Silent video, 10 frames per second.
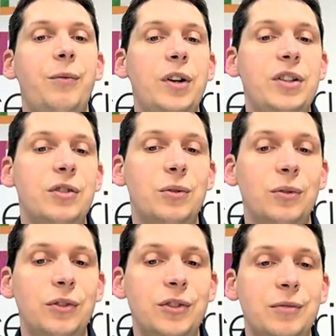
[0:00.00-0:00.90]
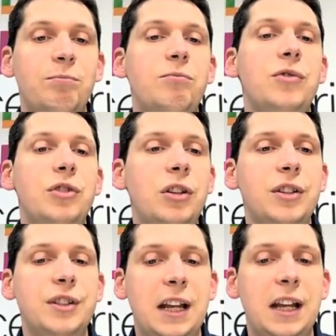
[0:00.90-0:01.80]
voice calls to
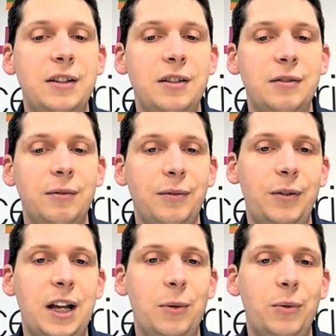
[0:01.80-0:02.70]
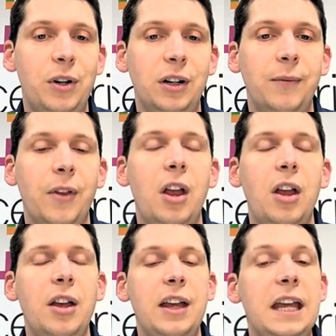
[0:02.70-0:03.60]
the standard phone network.
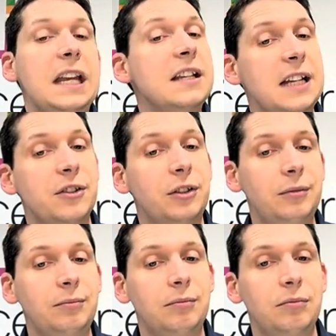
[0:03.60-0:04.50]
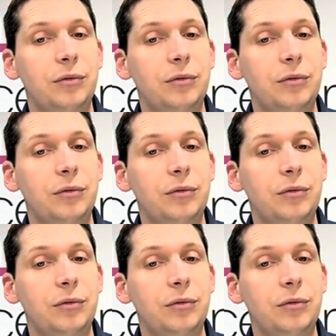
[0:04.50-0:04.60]
It is an add-on,